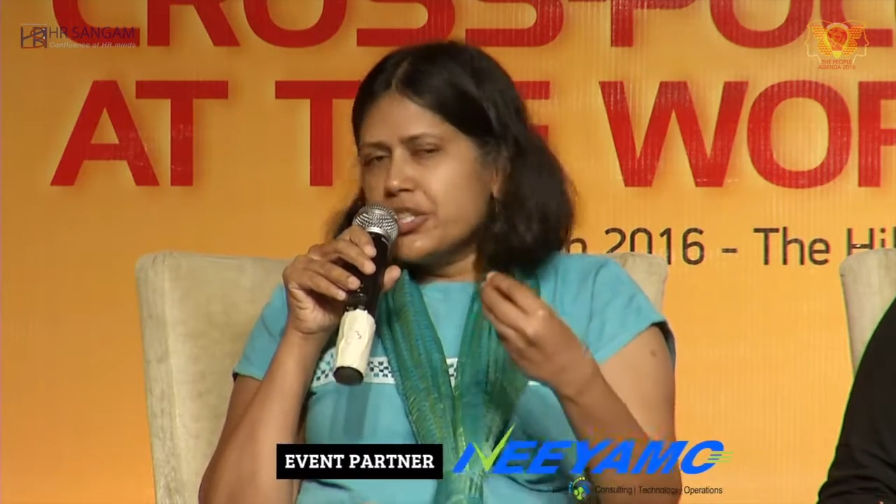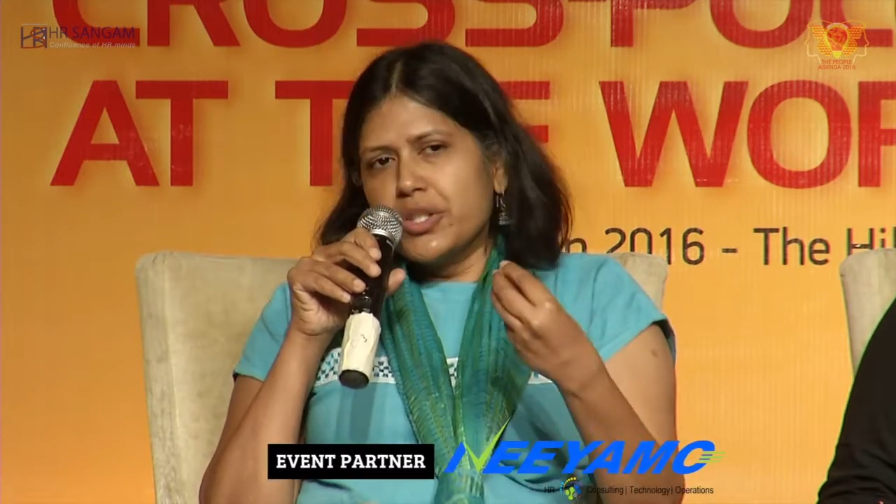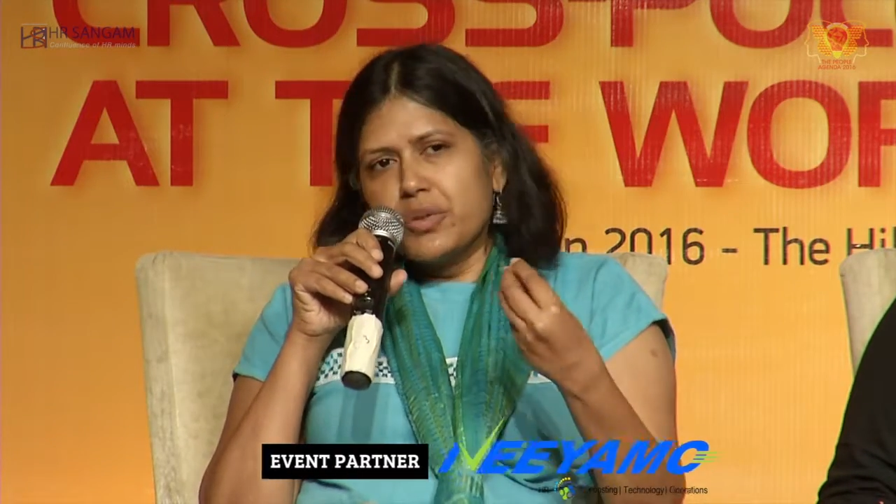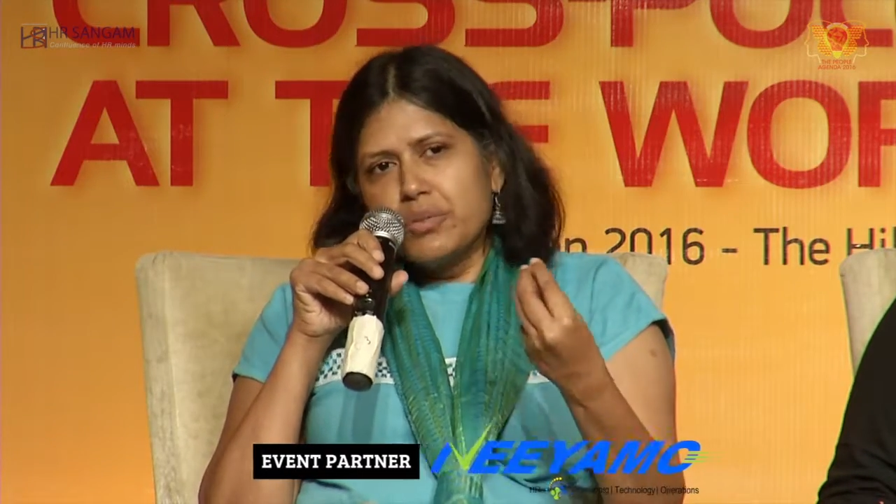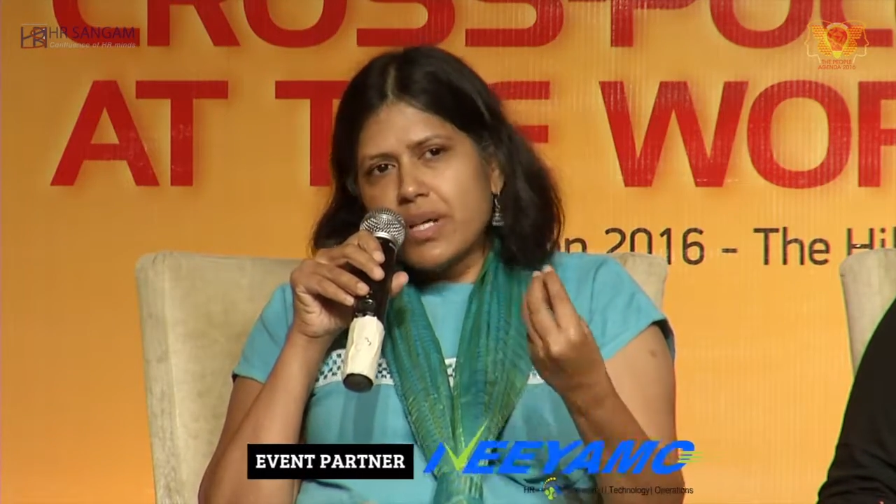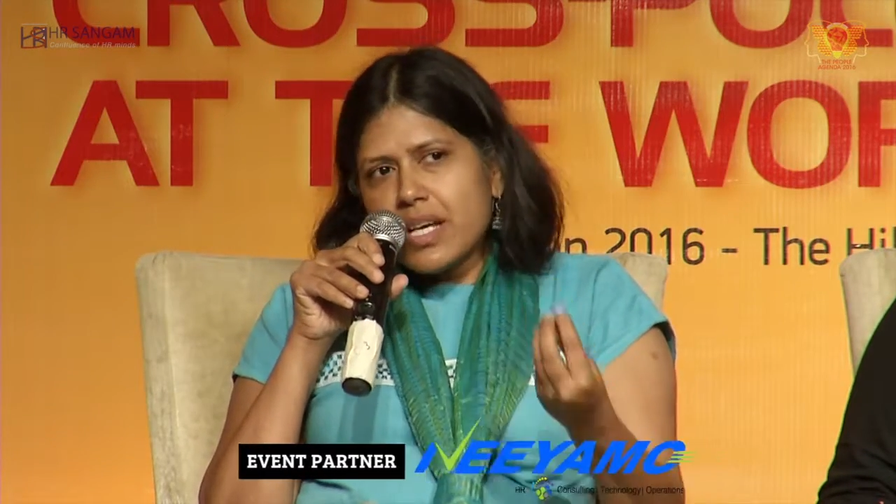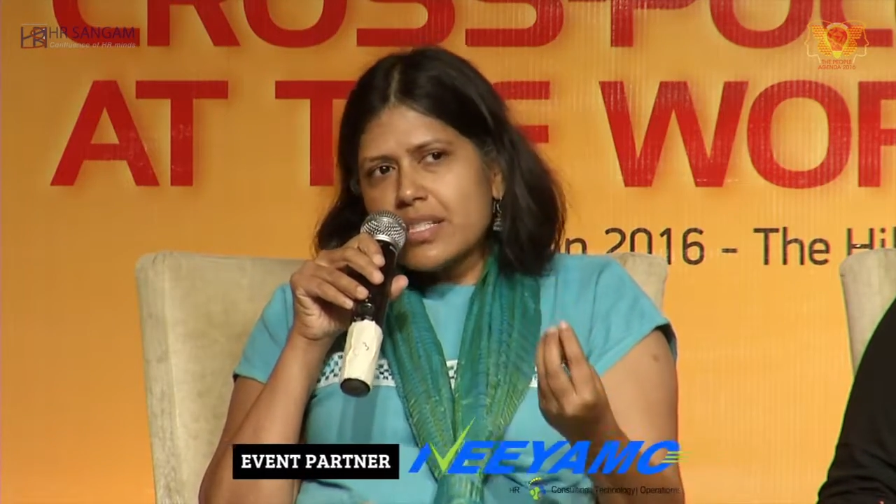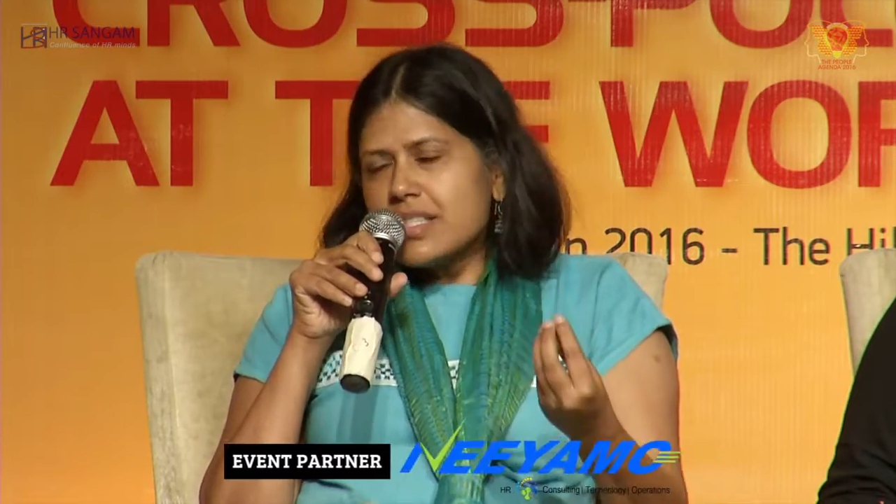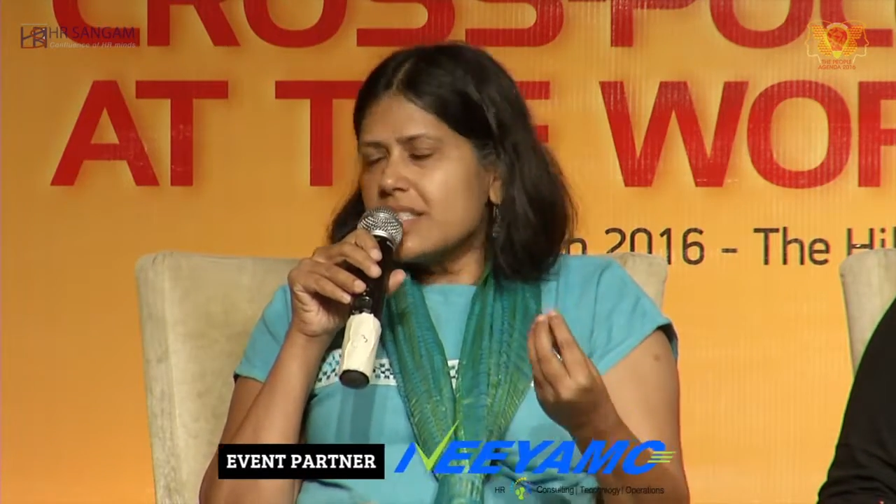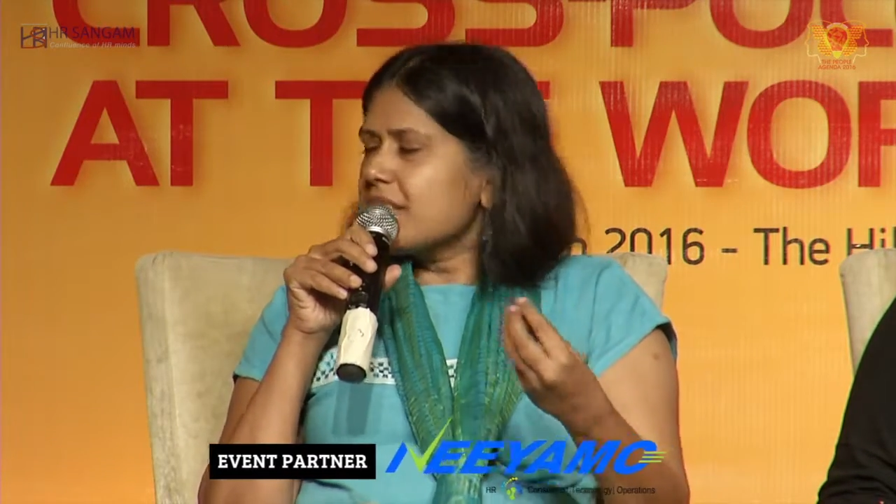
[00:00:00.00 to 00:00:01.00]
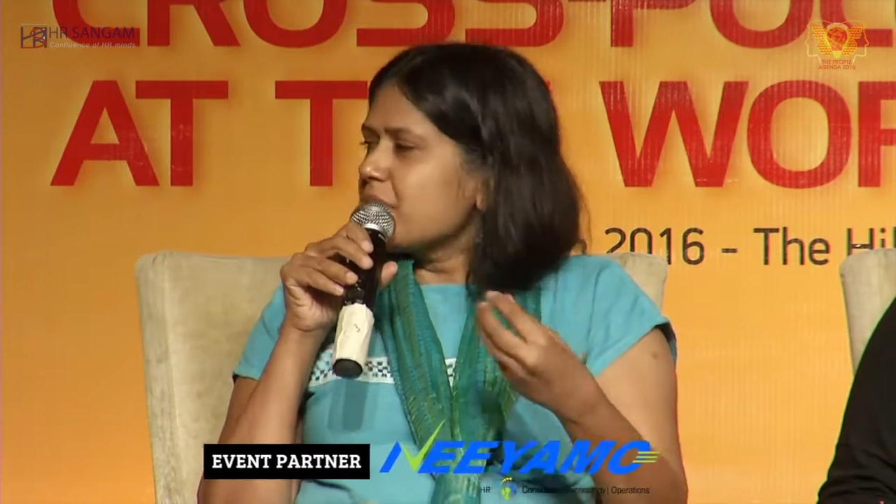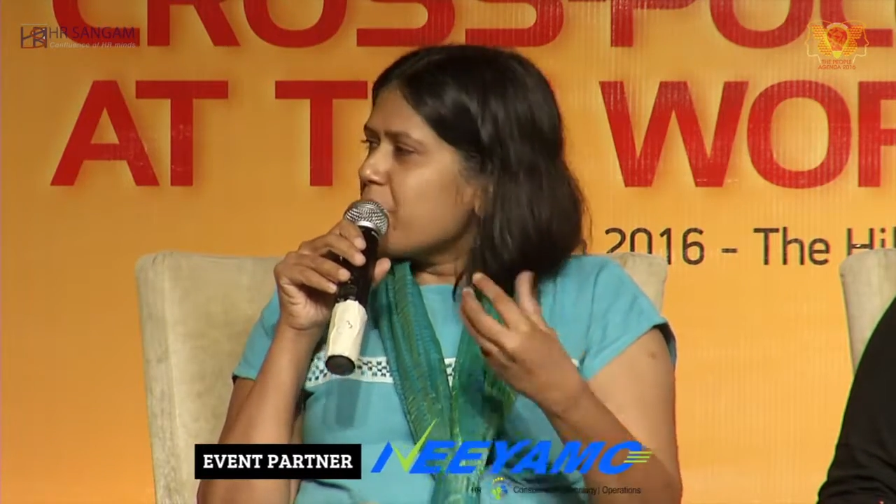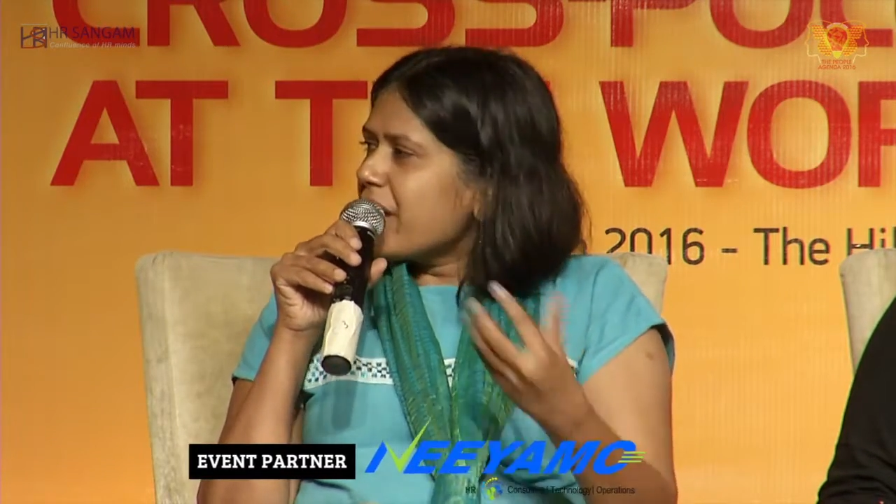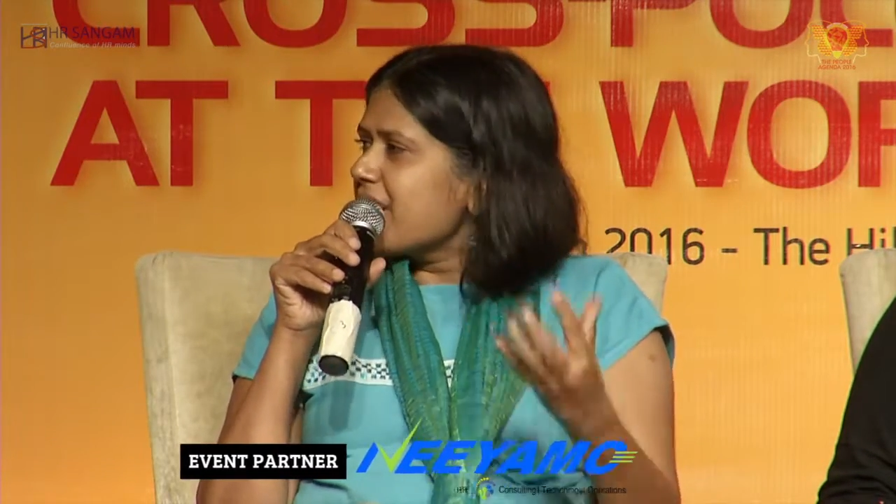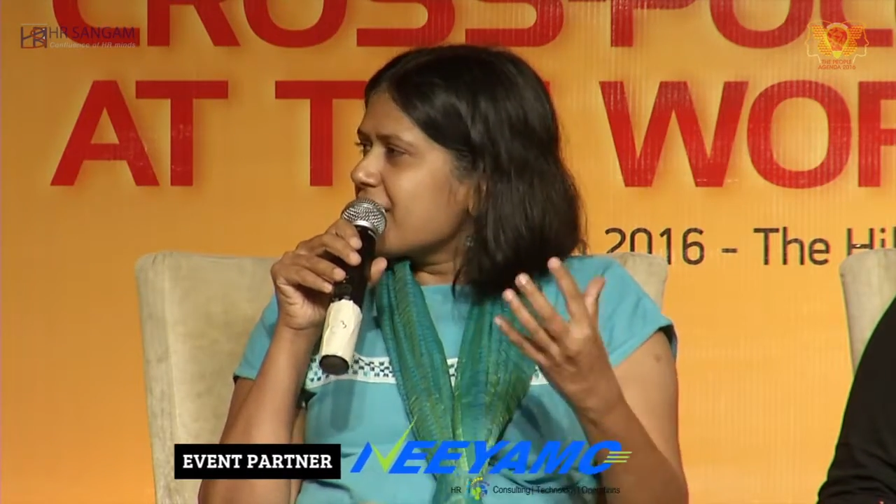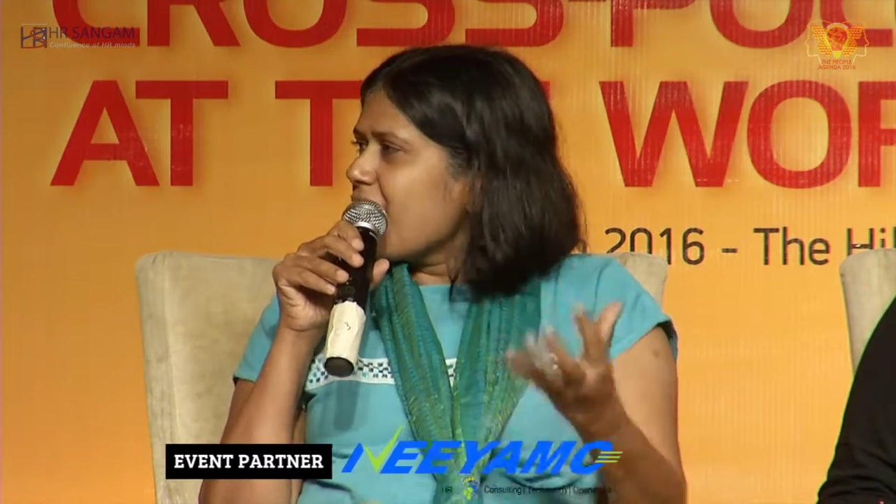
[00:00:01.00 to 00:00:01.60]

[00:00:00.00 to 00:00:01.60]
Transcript: Where does